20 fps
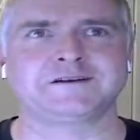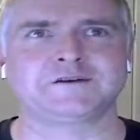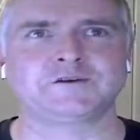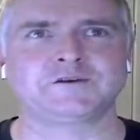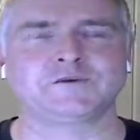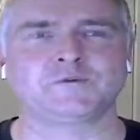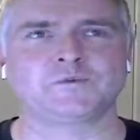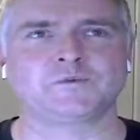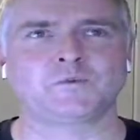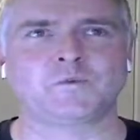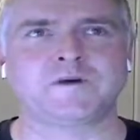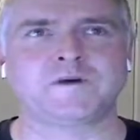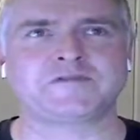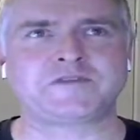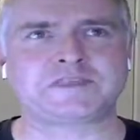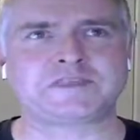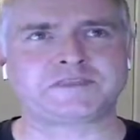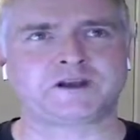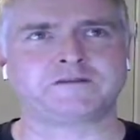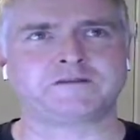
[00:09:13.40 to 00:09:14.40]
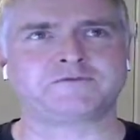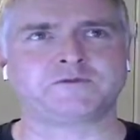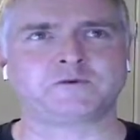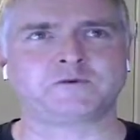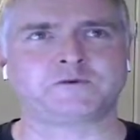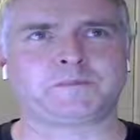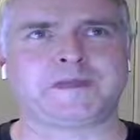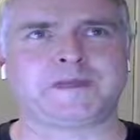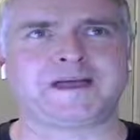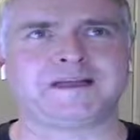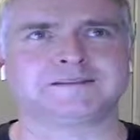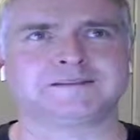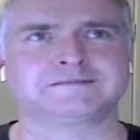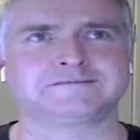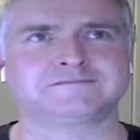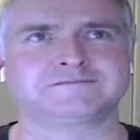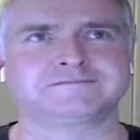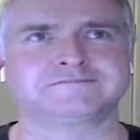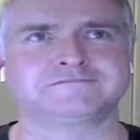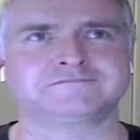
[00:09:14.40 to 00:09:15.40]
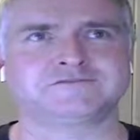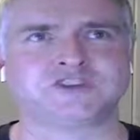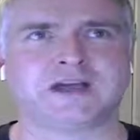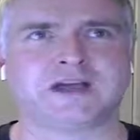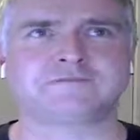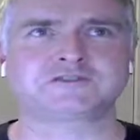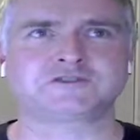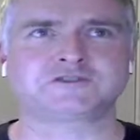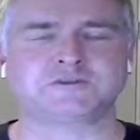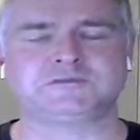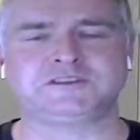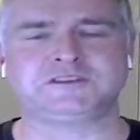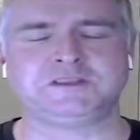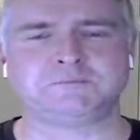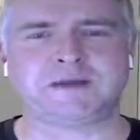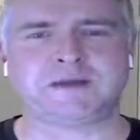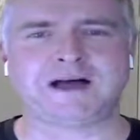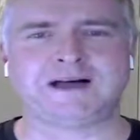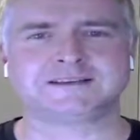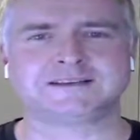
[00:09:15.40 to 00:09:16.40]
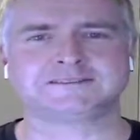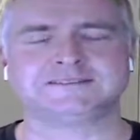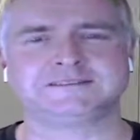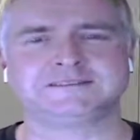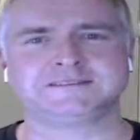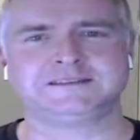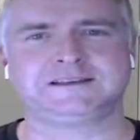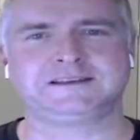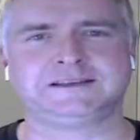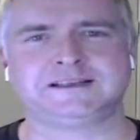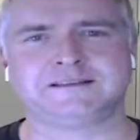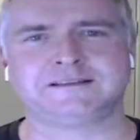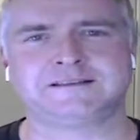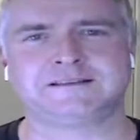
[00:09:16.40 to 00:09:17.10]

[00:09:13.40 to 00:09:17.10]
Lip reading: one thing that I've thought about JavaScript in the past is that